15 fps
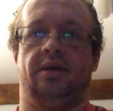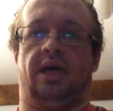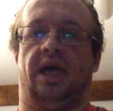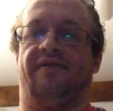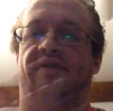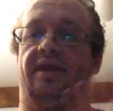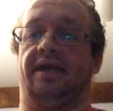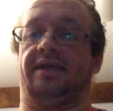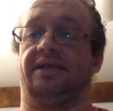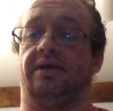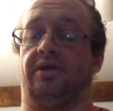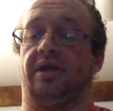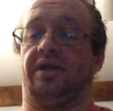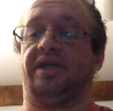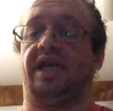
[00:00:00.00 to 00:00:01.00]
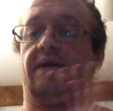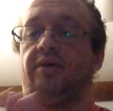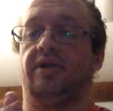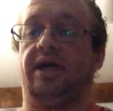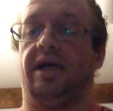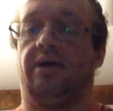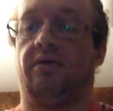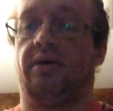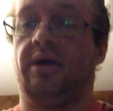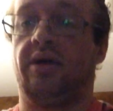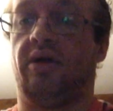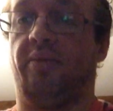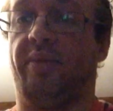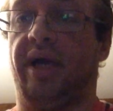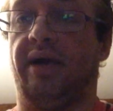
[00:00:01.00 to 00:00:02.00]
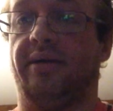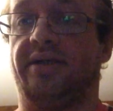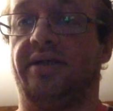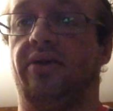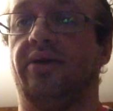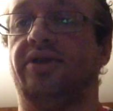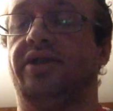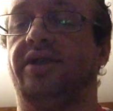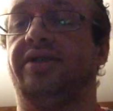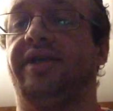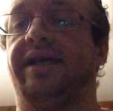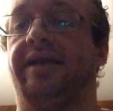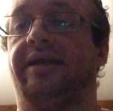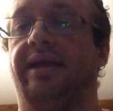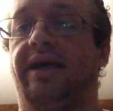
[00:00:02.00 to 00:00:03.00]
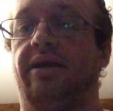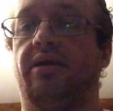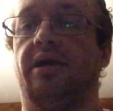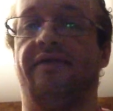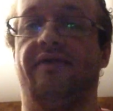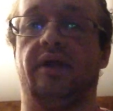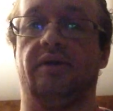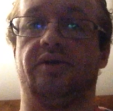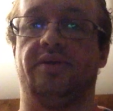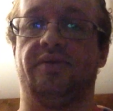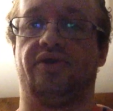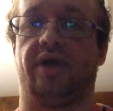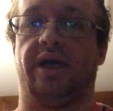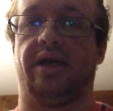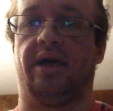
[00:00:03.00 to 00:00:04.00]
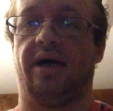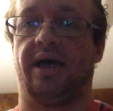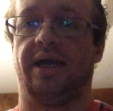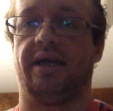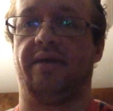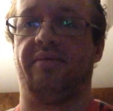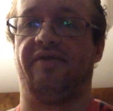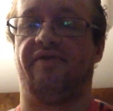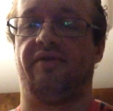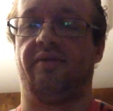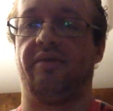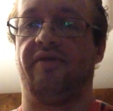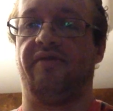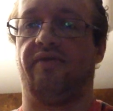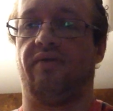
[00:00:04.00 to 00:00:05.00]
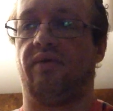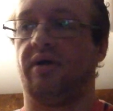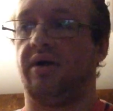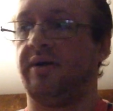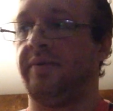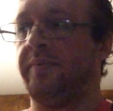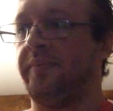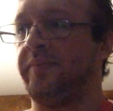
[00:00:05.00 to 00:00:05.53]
everything's out on the table now. Her parents know that she's dating Leonard, even though she was trying to hide it from before.